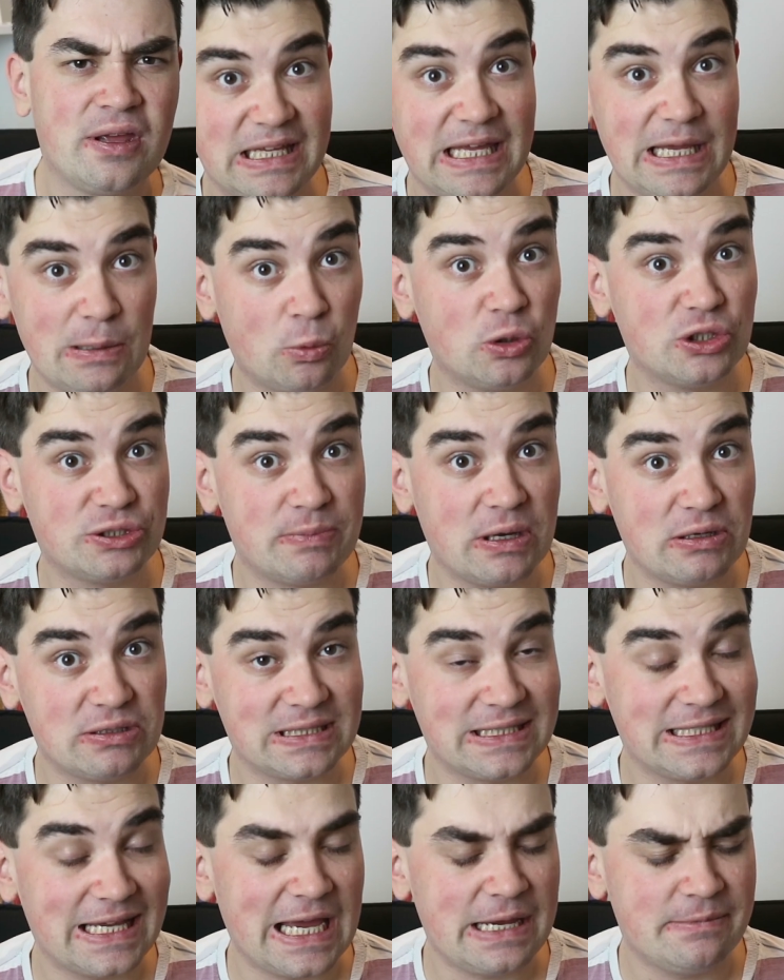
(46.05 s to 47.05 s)
It was
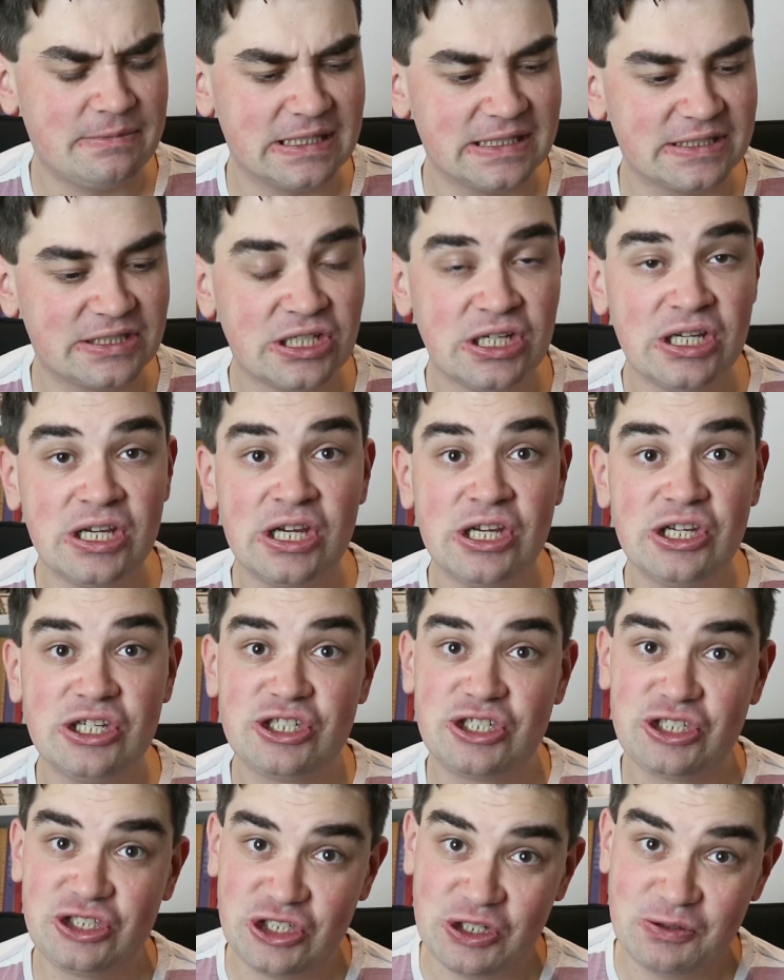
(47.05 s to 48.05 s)
mostly aimed at
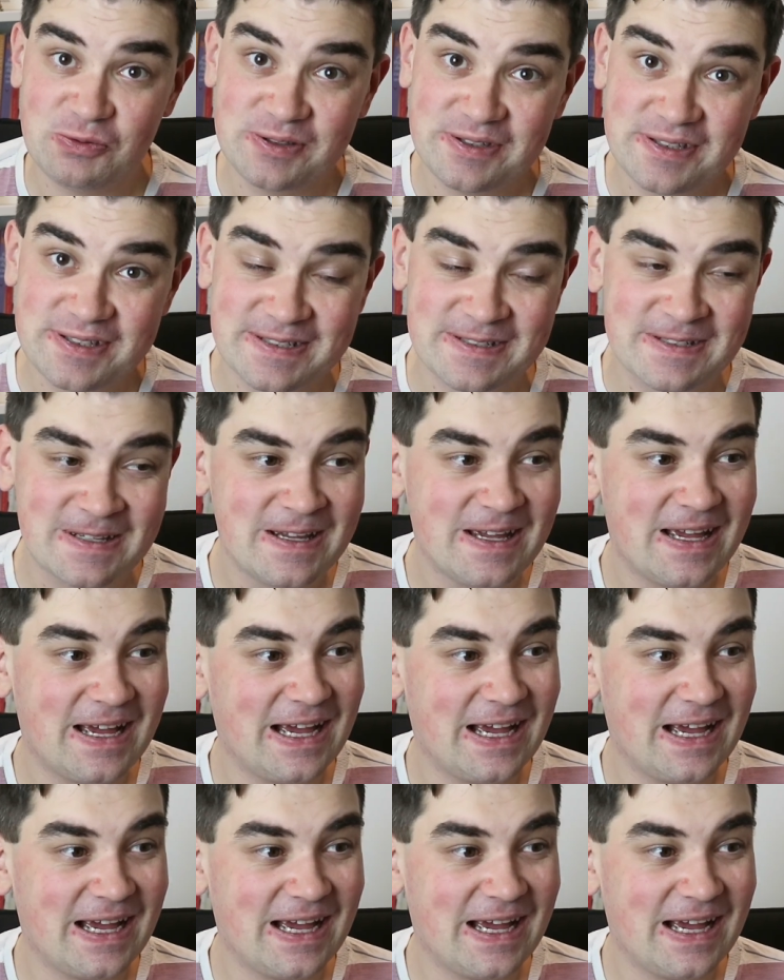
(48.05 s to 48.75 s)
students,